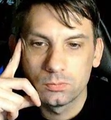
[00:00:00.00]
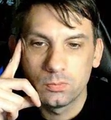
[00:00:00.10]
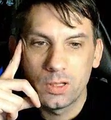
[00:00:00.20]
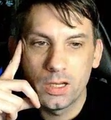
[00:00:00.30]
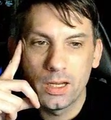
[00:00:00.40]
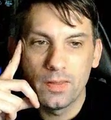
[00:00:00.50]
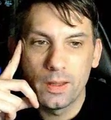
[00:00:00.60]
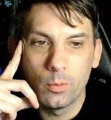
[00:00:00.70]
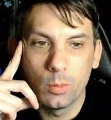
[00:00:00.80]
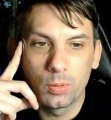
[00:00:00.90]
And then
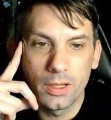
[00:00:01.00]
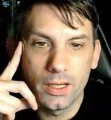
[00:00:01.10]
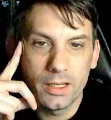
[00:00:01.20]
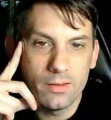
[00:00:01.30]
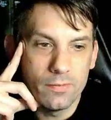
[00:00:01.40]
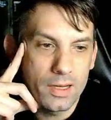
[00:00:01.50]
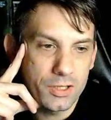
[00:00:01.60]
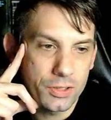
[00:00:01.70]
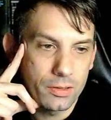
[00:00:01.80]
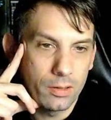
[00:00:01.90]
we'll play
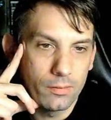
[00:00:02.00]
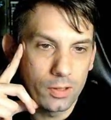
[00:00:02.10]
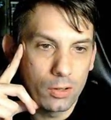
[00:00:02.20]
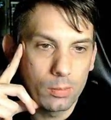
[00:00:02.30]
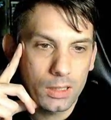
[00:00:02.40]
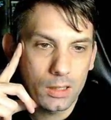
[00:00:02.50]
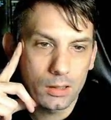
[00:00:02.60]
Invasion of Gobakhan